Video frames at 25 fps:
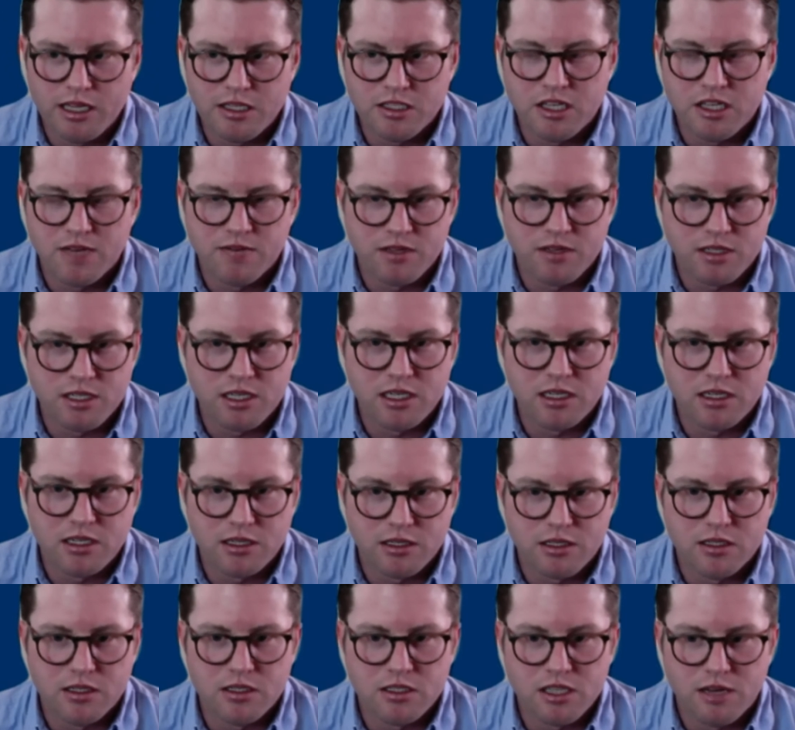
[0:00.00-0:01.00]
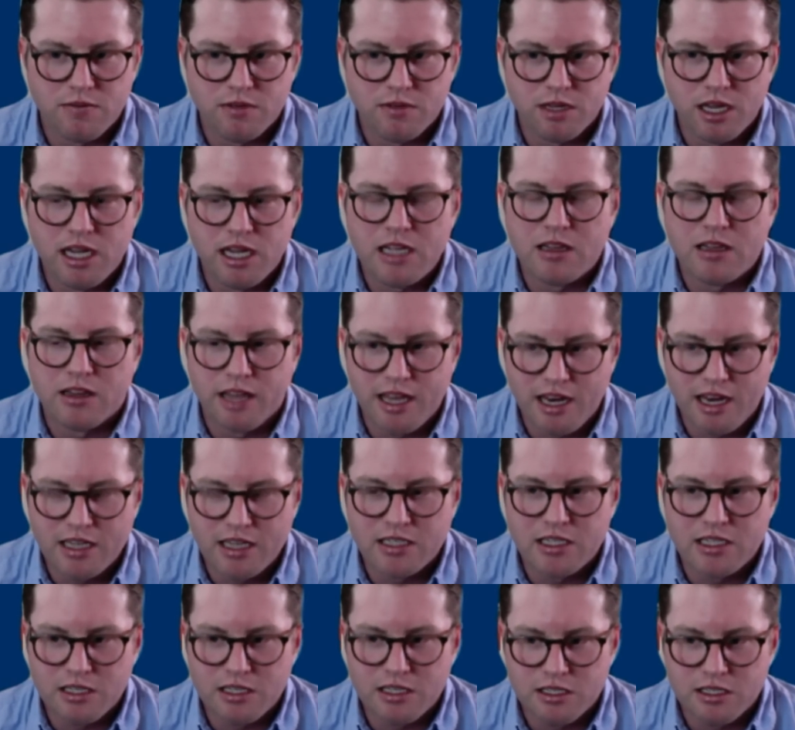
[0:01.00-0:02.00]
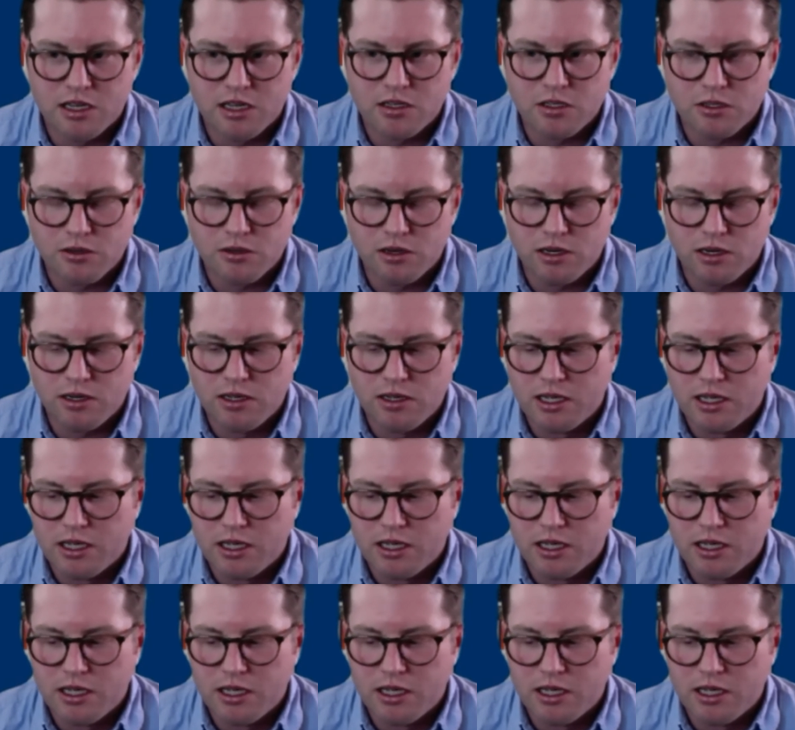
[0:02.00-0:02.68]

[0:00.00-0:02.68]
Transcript: 18th century,